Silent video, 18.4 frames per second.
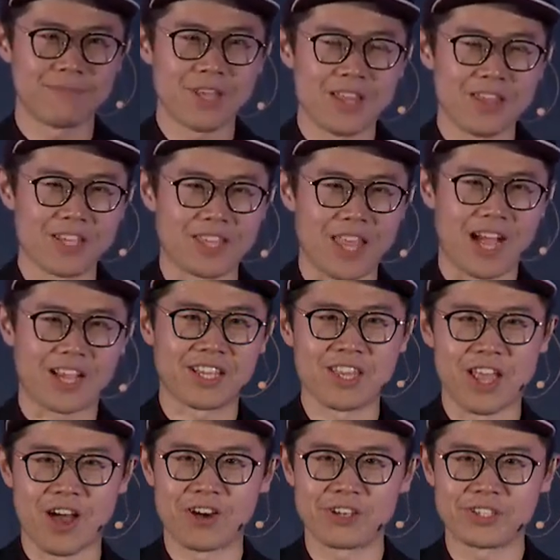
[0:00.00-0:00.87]
The
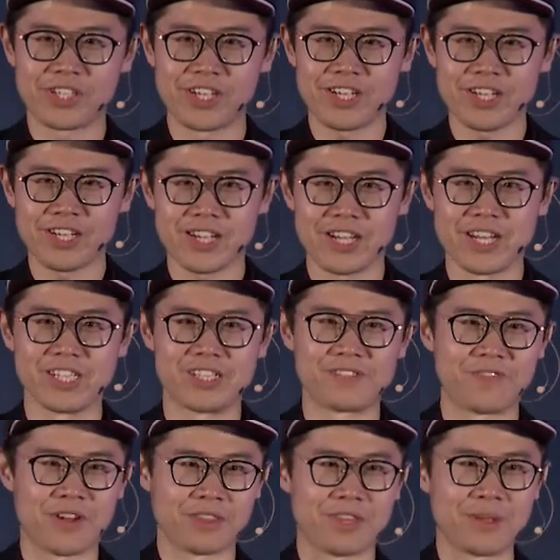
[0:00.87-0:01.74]
technology is
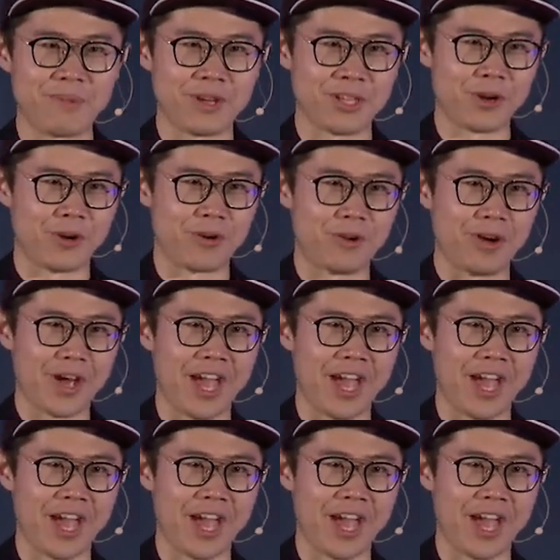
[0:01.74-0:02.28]
fundamental,